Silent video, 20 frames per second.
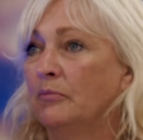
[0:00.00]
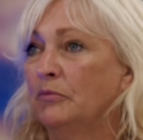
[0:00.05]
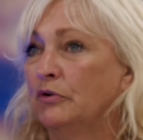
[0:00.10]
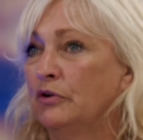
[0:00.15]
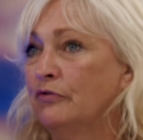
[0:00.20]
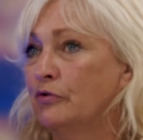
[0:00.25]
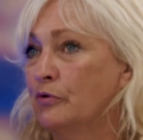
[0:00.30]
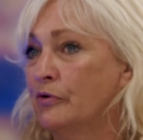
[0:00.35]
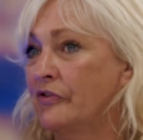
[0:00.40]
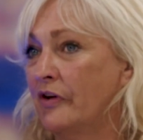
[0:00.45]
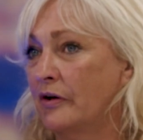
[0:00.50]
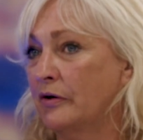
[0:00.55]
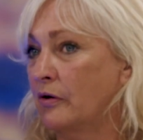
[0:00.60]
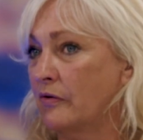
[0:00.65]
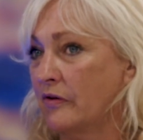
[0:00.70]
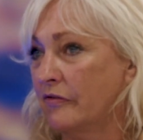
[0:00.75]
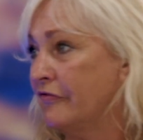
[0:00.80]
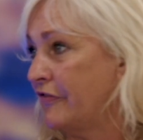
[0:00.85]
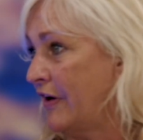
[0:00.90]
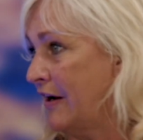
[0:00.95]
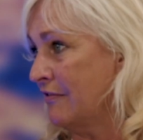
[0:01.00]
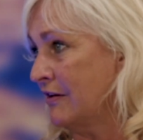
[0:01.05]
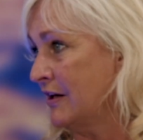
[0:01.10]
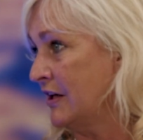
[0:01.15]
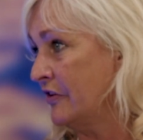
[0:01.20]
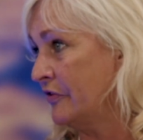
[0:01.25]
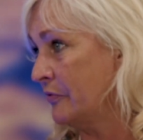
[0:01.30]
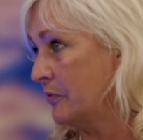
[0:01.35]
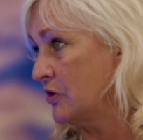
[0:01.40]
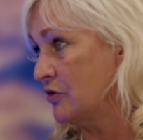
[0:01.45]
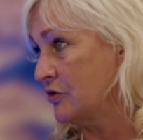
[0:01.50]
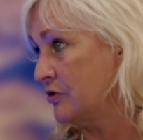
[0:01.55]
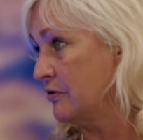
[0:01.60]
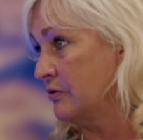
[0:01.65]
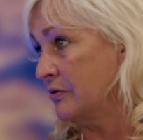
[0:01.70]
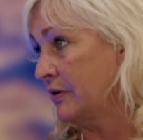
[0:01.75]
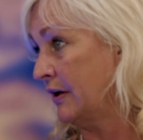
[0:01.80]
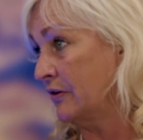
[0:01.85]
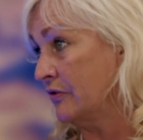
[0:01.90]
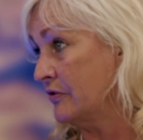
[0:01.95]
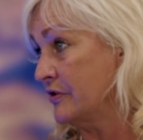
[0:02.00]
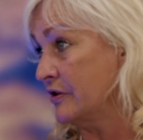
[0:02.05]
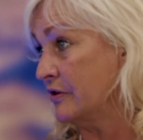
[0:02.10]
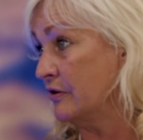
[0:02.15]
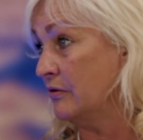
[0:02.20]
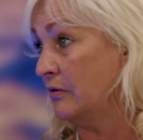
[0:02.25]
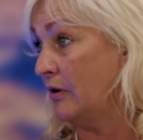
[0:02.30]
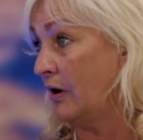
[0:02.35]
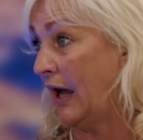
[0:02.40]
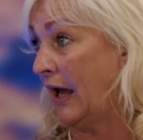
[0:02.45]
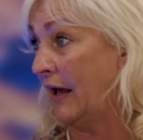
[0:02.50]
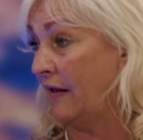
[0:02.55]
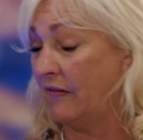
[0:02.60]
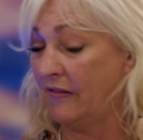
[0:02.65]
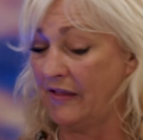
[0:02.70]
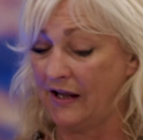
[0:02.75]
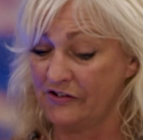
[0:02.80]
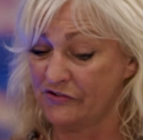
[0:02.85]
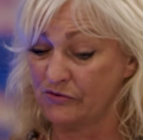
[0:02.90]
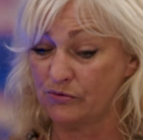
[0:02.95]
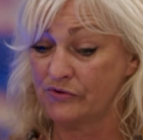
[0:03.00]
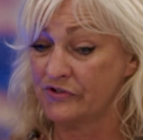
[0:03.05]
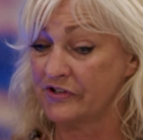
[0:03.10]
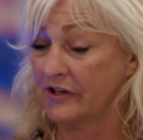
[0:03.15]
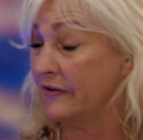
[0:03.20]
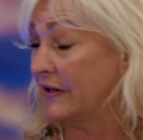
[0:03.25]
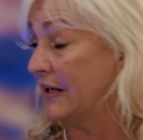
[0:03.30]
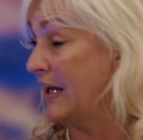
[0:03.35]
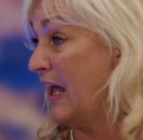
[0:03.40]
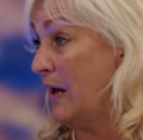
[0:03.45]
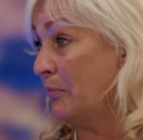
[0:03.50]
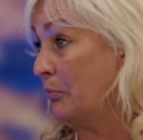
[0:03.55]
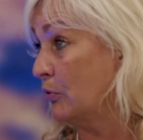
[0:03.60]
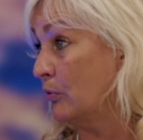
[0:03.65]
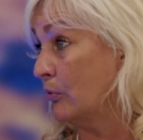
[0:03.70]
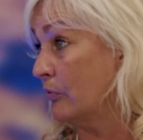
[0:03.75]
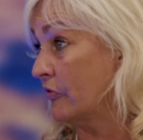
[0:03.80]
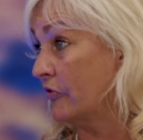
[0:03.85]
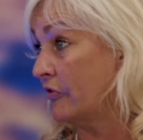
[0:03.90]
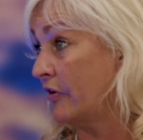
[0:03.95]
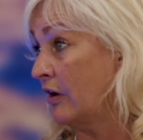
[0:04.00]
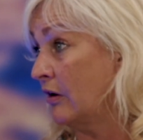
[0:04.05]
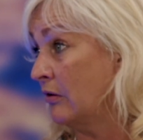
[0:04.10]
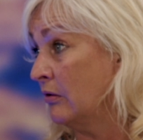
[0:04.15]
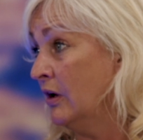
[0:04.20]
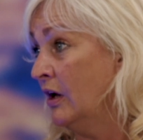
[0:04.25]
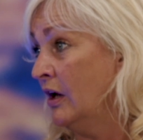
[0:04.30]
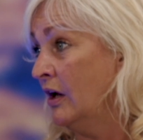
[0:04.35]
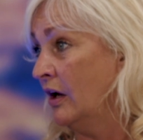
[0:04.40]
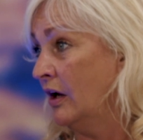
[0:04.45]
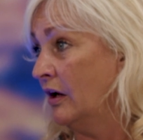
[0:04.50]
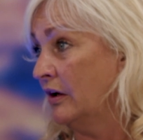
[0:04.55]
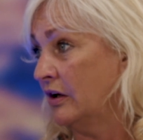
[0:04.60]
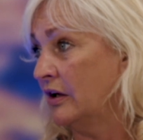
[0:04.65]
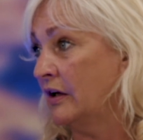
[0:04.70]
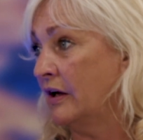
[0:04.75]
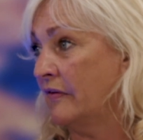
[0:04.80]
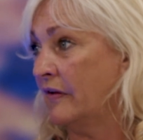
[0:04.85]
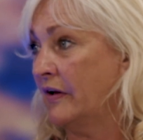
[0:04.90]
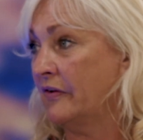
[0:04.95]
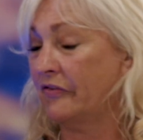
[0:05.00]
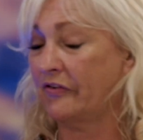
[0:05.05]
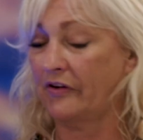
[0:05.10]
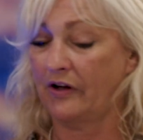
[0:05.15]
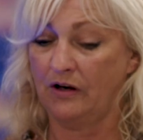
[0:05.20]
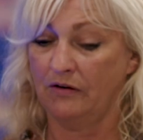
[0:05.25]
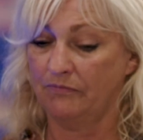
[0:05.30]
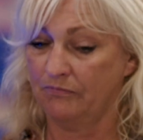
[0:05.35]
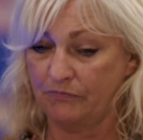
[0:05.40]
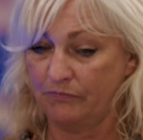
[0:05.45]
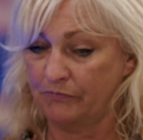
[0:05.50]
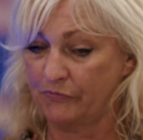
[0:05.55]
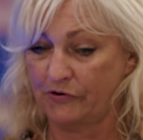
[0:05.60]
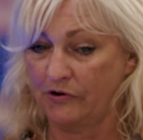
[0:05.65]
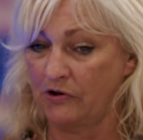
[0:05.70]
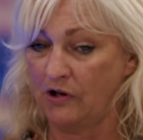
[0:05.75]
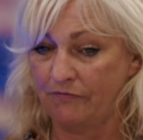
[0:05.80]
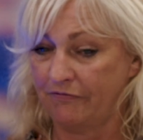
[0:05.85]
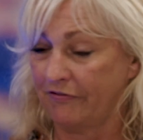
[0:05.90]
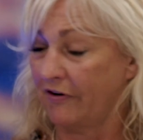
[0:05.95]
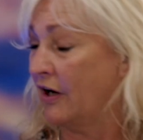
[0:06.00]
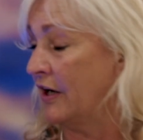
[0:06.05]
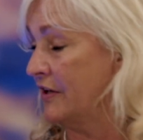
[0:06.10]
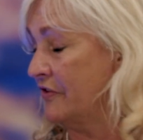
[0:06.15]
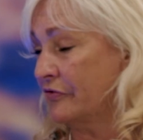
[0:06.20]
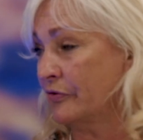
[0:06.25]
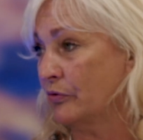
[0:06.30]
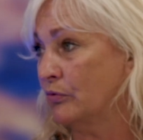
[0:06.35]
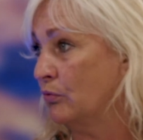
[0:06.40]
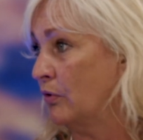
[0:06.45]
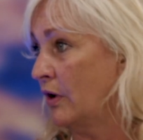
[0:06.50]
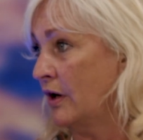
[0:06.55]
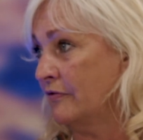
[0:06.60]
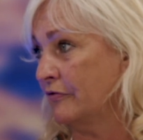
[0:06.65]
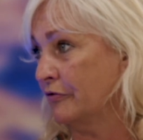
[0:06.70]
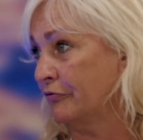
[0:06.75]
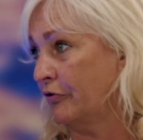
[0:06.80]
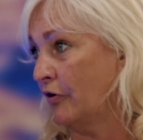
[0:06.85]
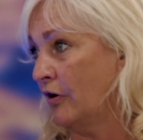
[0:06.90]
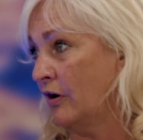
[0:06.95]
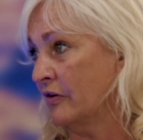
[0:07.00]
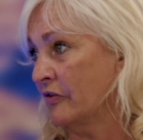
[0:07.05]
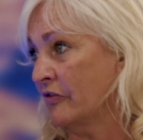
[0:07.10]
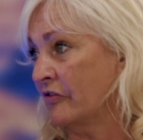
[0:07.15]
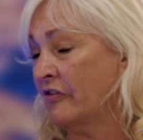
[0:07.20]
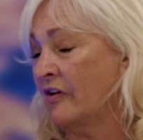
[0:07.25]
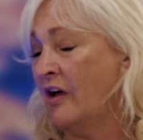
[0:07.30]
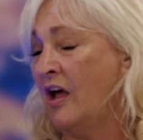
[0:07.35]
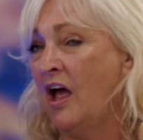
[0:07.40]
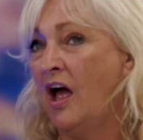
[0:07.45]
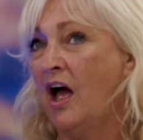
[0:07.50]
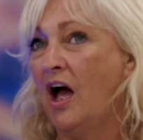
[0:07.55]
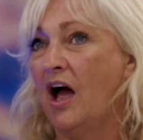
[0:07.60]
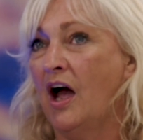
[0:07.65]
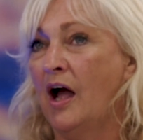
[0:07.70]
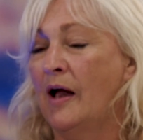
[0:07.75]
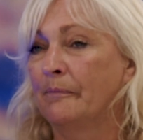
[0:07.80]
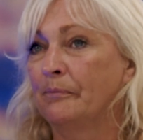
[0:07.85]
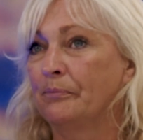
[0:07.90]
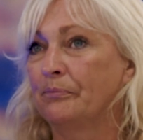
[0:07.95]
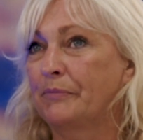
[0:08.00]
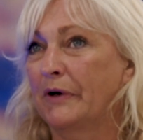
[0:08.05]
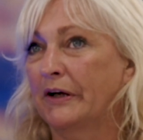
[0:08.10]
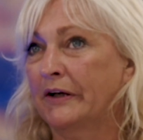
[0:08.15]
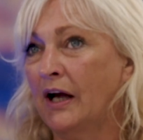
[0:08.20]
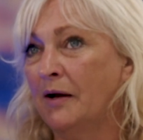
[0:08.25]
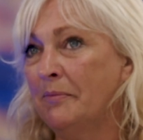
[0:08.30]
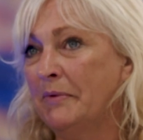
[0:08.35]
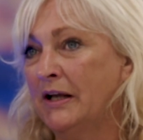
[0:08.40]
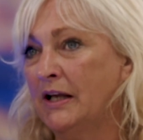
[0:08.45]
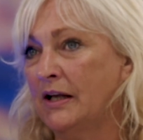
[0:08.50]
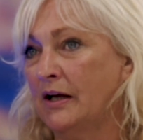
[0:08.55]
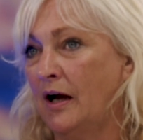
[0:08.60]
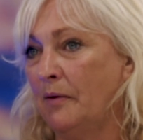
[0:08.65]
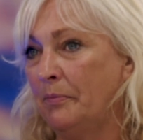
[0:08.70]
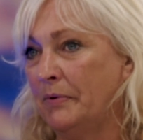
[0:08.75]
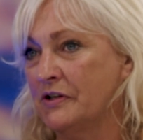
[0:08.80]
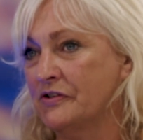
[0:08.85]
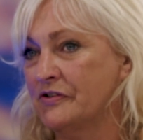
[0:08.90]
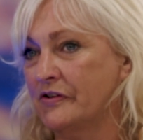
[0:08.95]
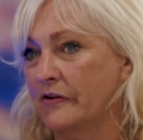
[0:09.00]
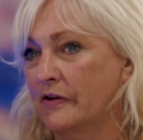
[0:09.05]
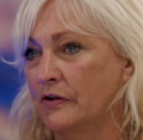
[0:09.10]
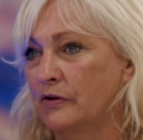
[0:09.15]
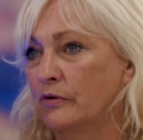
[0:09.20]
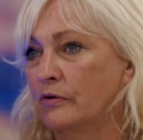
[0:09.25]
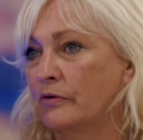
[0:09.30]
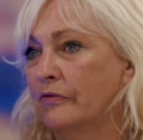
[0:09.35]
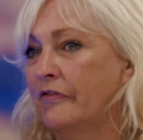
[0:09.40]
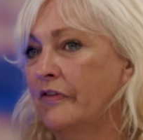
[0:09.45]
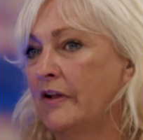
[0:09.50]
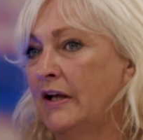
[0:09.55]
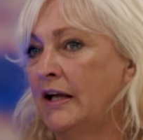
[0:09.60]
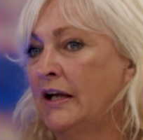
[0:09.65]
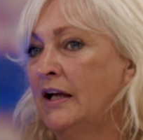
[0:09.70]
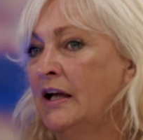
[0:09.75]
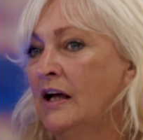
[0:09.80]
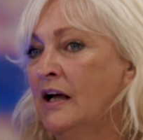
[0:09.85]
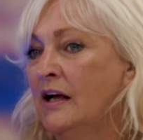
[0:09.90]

You've also got the ferries, which you can do, and there's also the airports. So there's flights all over France. But coming up into the north, the